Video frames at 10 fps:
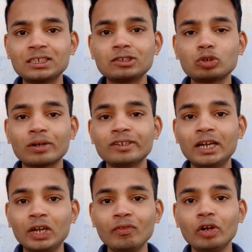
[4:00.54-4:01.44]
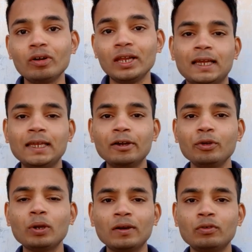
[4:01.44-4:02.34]
the story individually. Here
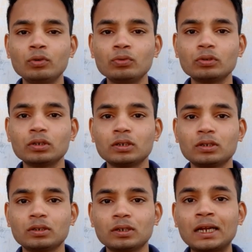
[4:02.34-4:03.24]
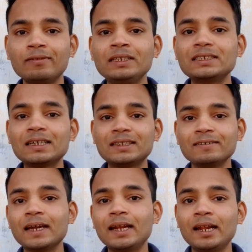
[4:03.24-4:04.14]
you have to convince other
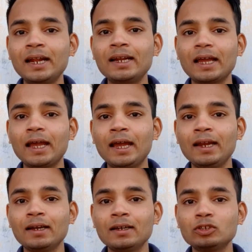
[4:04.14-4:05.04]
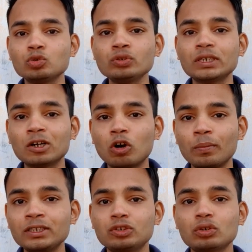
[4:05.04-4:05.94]
candidate and choose a
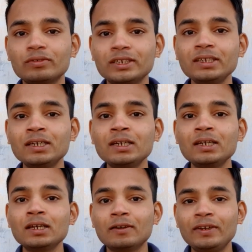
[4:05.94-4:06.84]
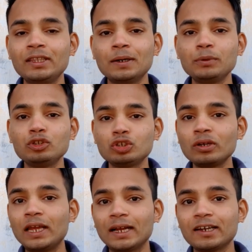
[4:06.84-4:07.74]
common story with a
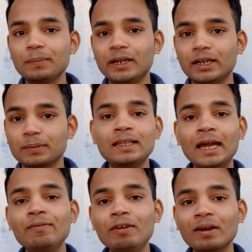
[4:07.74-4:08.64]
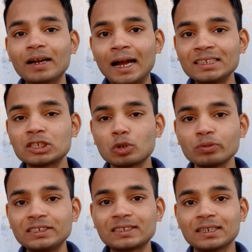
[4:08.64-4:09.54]
mutual agreement. Then we were asked to
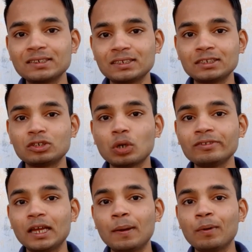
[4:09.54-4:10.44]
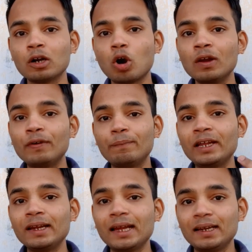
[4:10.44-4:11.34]
discuss the story among all
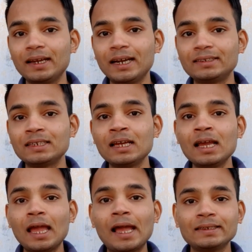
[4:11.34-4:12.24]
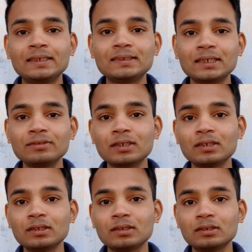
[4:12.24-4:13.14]
15 candidates.
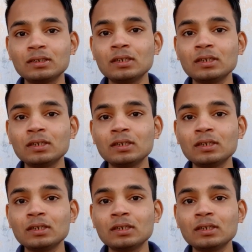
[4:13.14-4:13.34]
Assessor